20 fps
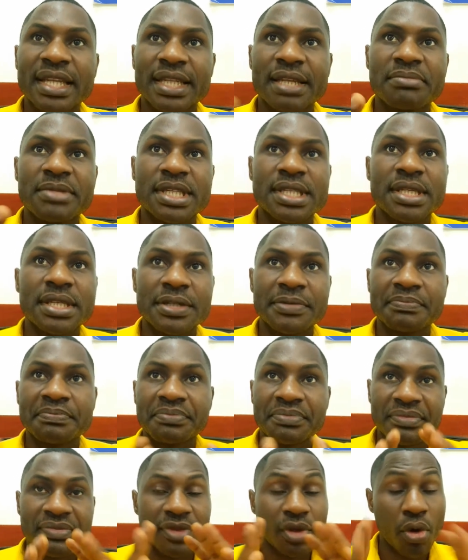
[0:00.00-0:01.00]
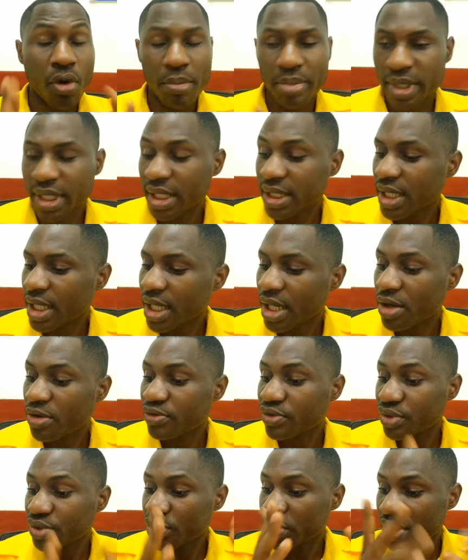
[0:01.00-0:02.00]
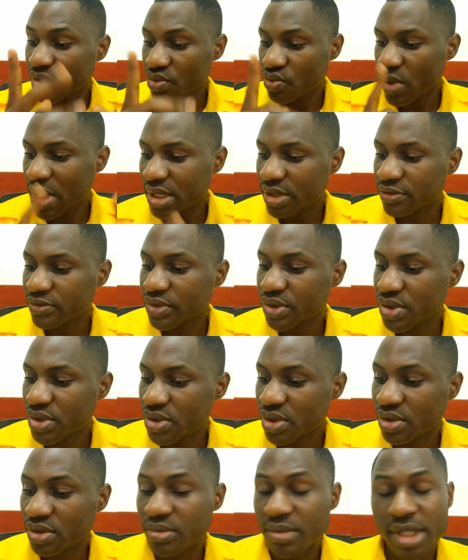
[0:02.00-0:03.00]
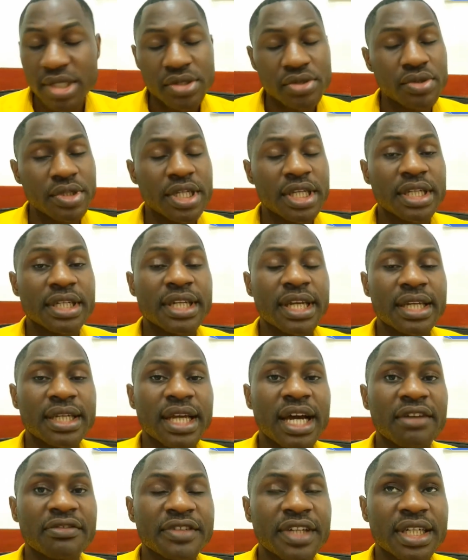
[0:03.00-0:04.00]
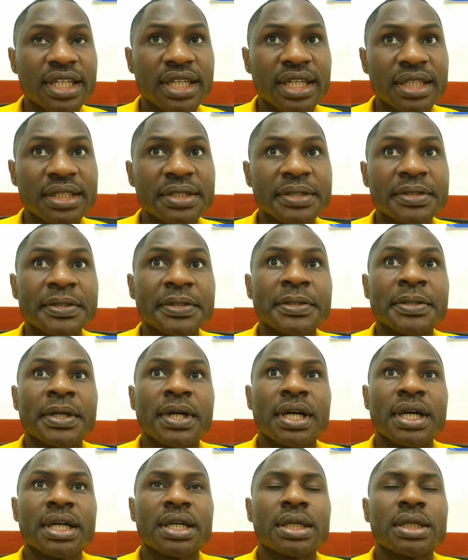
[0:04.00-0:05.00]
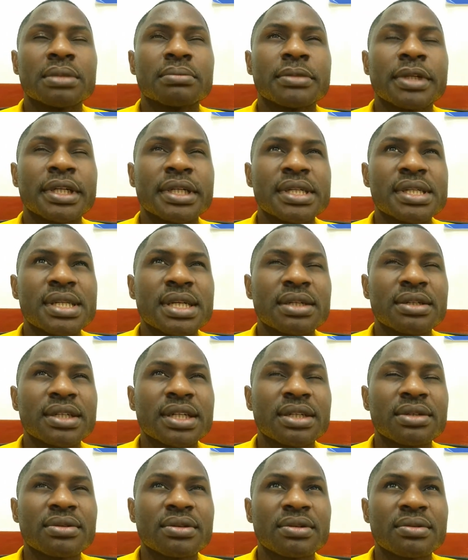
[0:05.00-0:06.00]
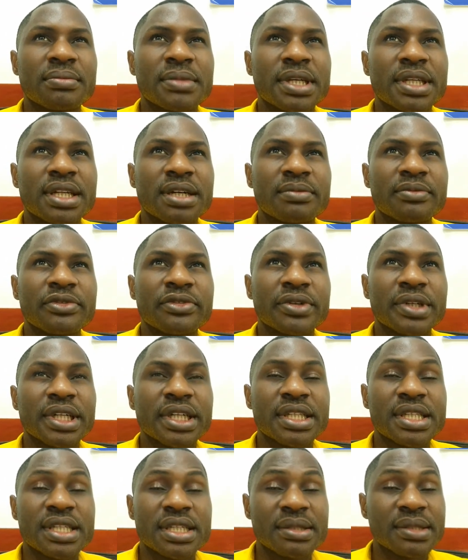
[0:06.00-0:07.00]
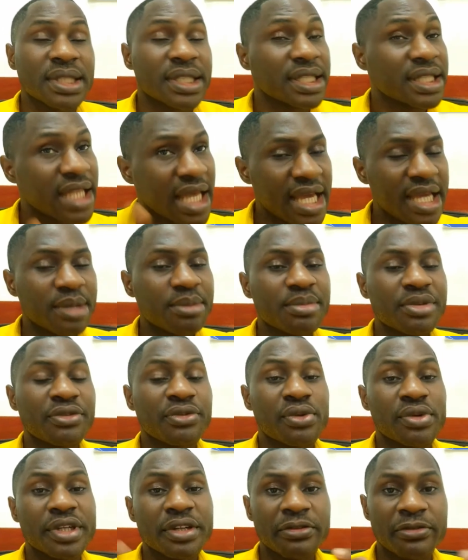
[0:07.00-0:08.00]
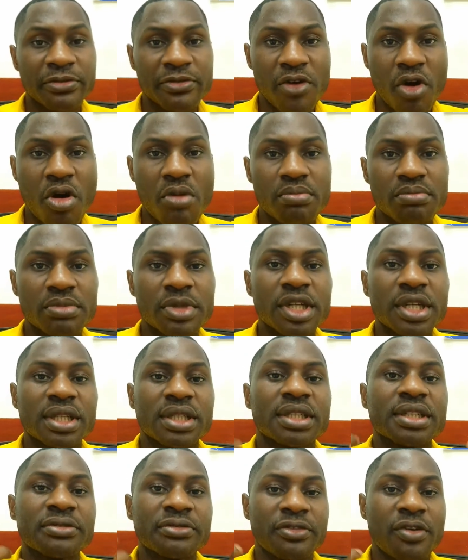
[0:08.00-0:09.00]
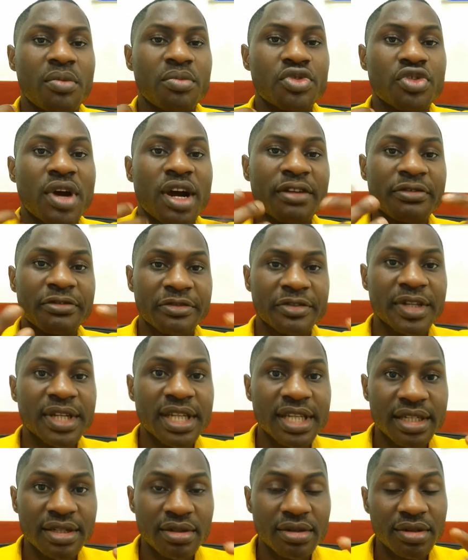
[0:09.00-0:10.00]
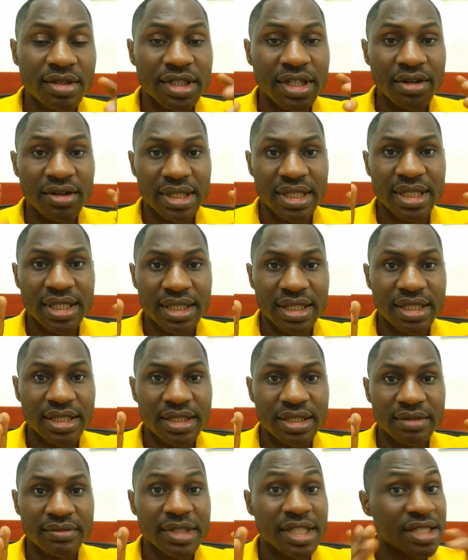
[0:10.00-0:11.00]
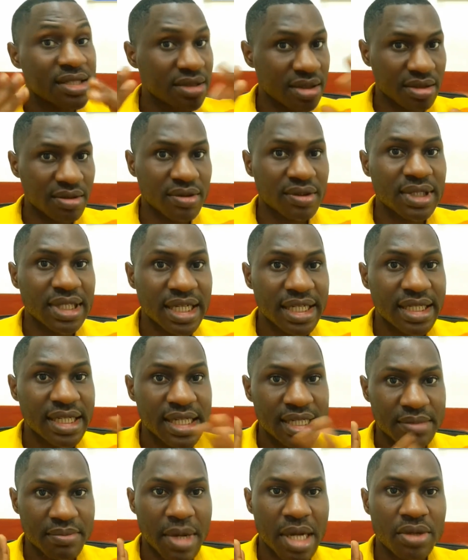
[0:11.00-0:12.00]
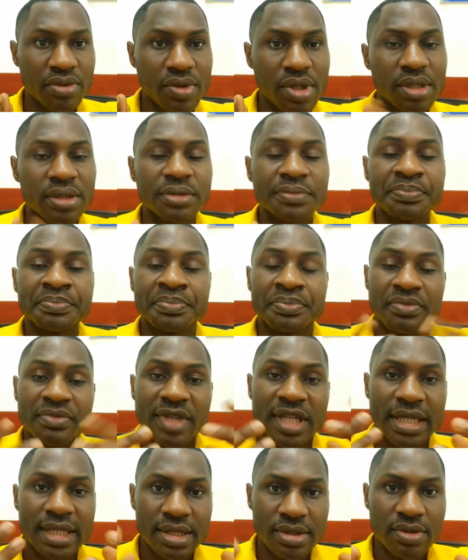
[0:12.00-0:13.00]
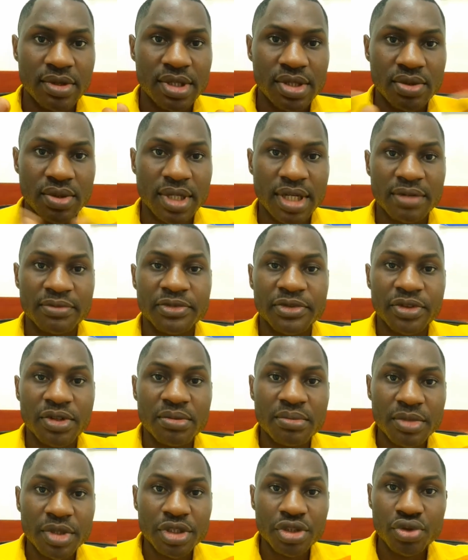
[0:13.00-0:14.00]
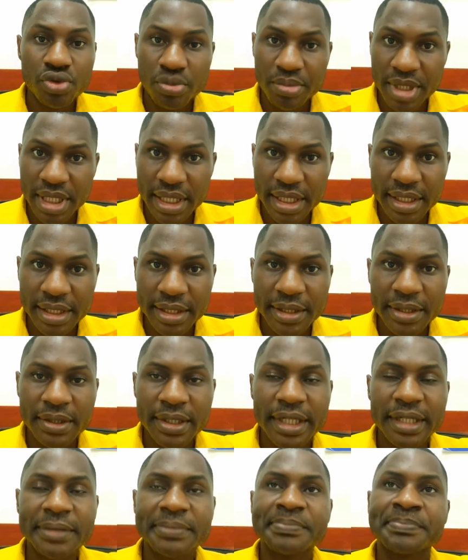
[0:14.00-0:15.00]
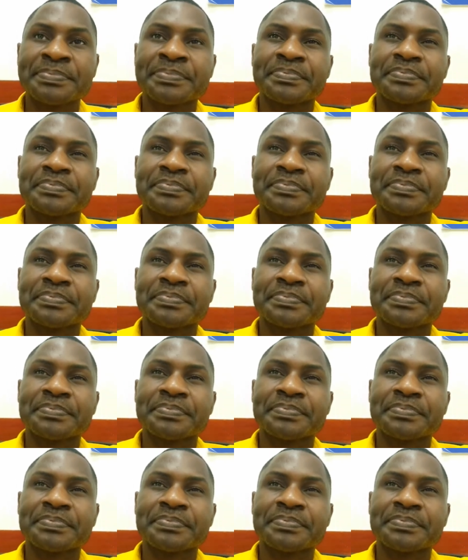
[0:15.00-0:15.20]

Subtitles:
let me say open an account for you. Is one of those documents you need. Then after that, there is another document I'm forgetting. Then before the form you are filling, it's not online, it's manual. It's going to come from UBA, all right.